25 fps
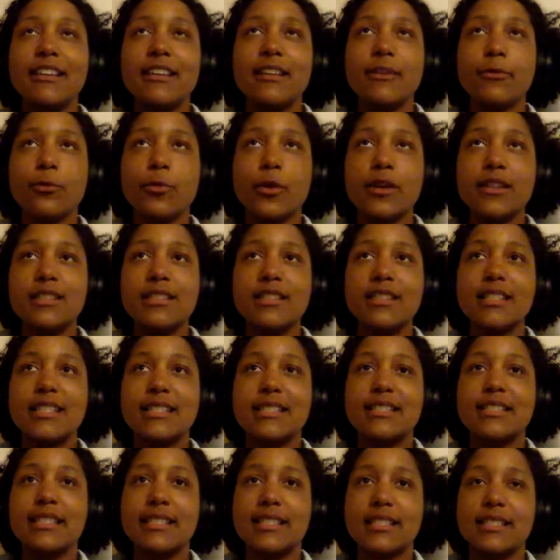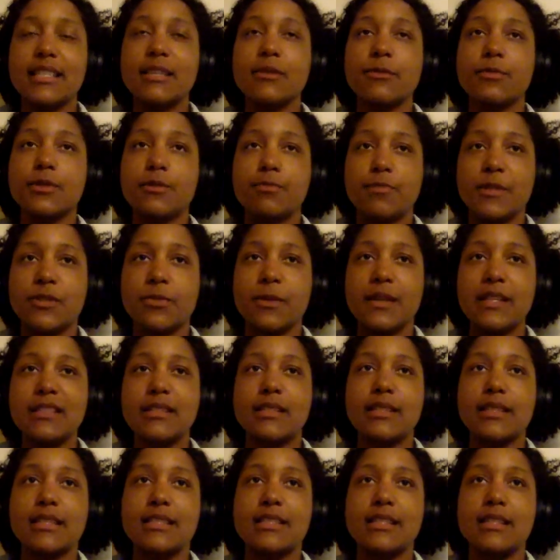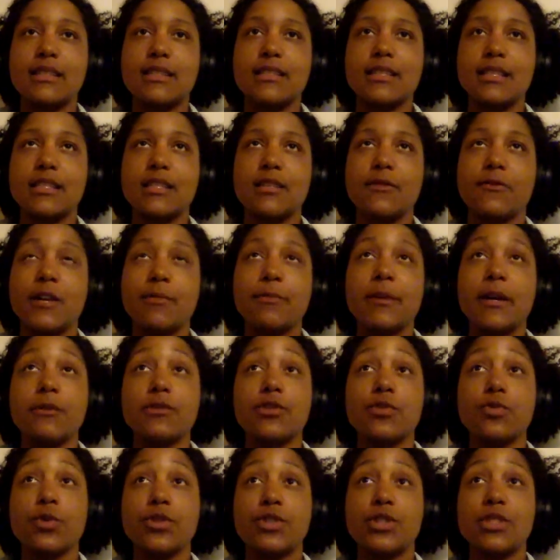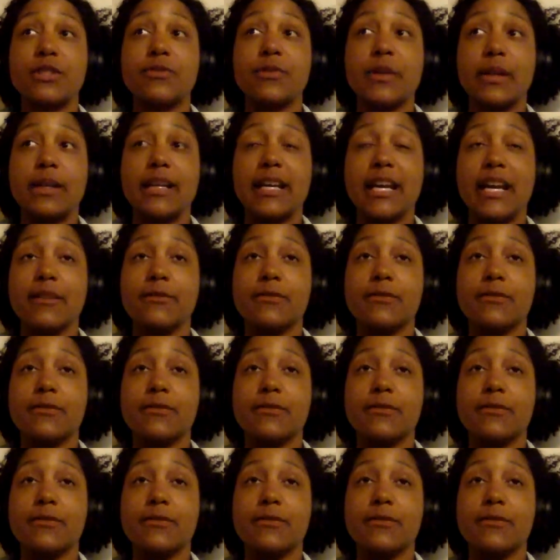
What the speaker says: It was like 60, it was between 60 and 65 pounds, which is very